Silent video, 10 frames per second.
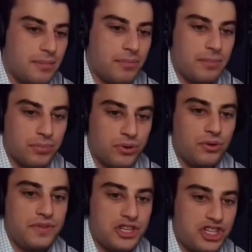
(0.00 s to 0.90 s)

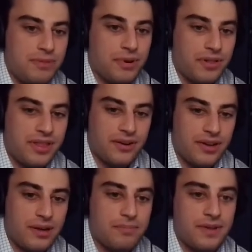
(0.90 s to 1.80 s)
improved cheaper
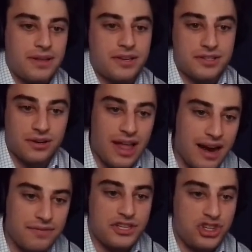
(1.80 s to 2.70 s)
Ethereum, because there are a
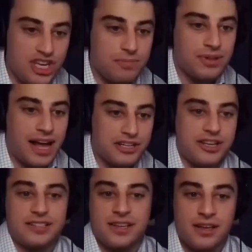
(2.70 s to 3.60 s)
lot of cheap
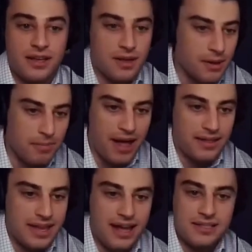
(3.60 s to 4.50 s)
blockchains.
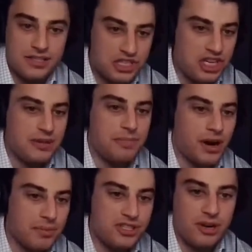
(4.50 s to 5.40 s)
Polygon's cheap.
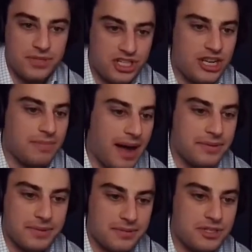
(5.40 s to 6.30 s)
Arbitrum's cheap.
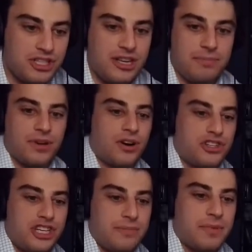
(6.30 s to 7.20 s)
Optimism's cheap. They're all
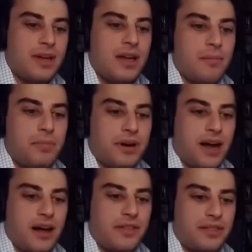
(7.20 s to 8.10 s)
cheap.
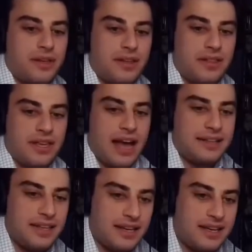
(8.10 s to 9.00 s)
But the
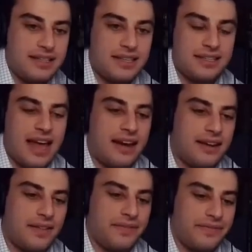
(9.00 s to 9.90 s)
idea is
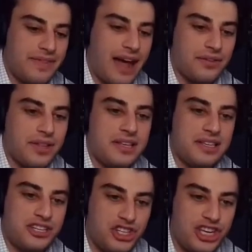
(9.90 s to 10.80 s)
that not only is
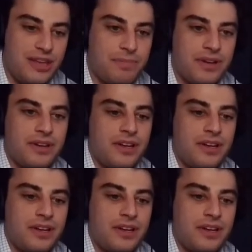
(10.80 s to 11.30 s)
it cheap,